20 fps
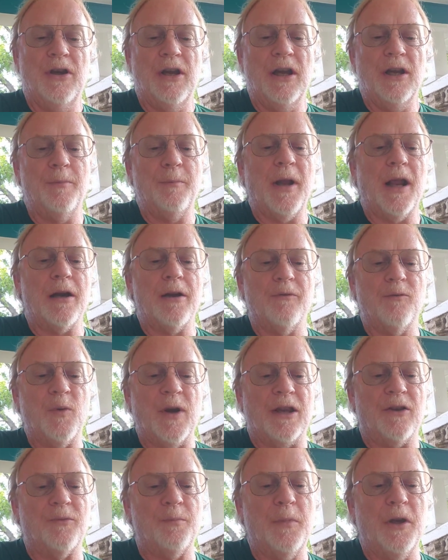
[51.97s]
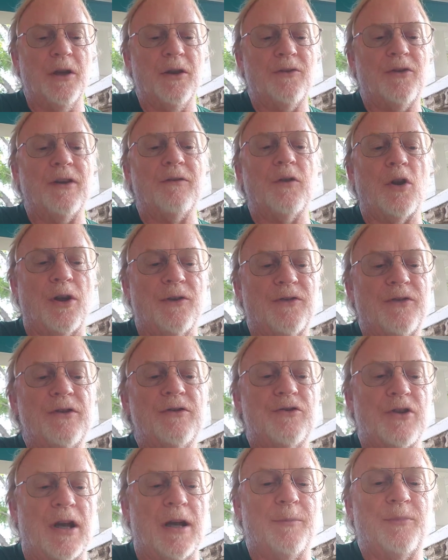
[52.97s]
In a matter of weeks, millions have lost their
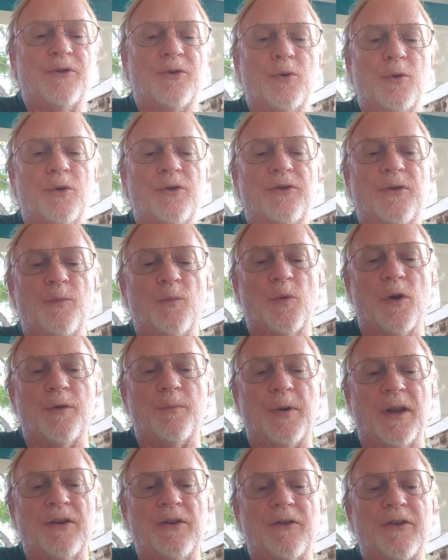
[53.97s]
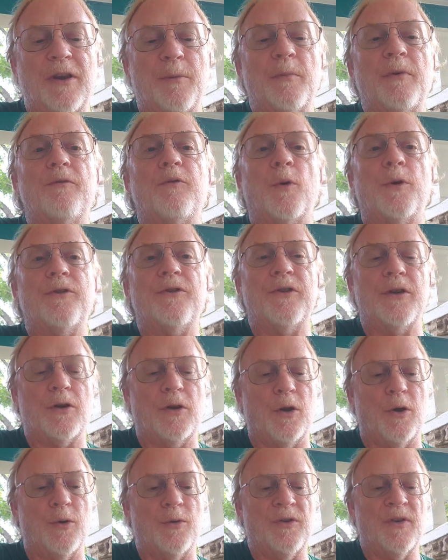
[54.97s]
jobs, schools and workplaces have been forced to
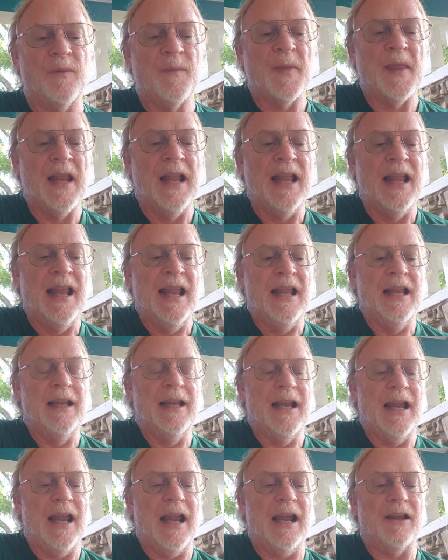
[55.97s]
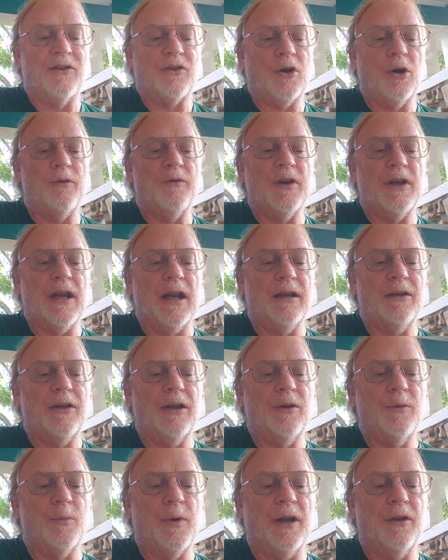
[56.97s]
close. As
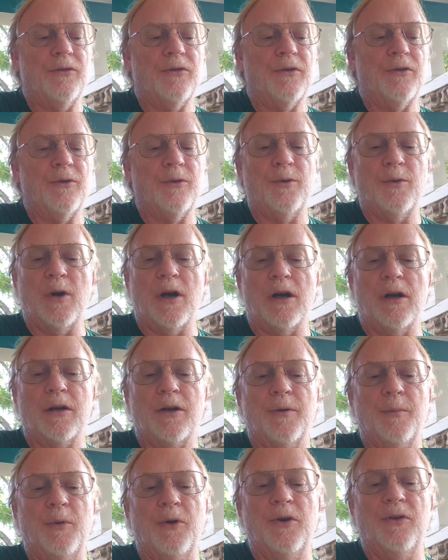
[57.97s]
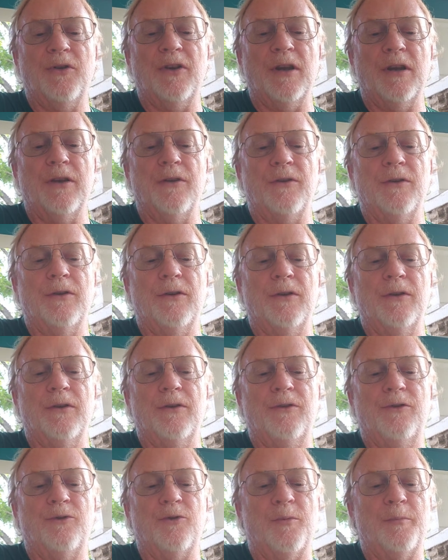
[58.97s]
COVID-19 raced through our communities, it is,
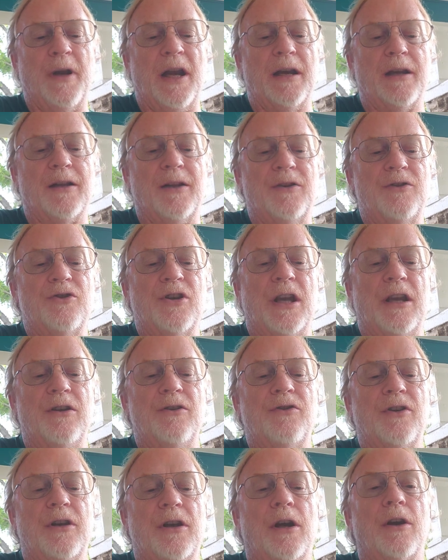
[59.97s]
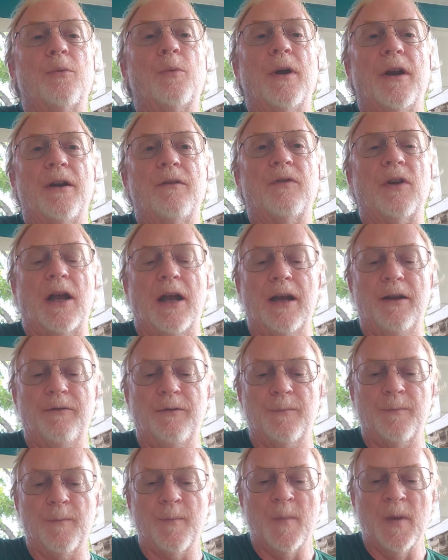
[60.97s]
this is dramatically changing our way of life,
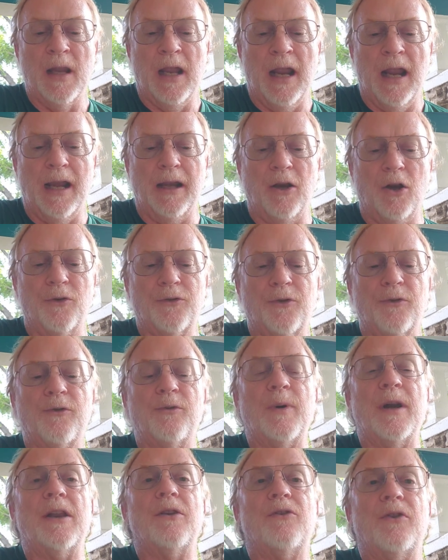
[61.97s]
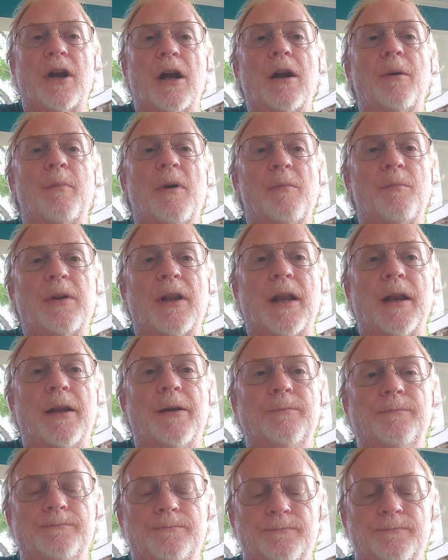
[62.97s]
and it also threatens to harm our planet.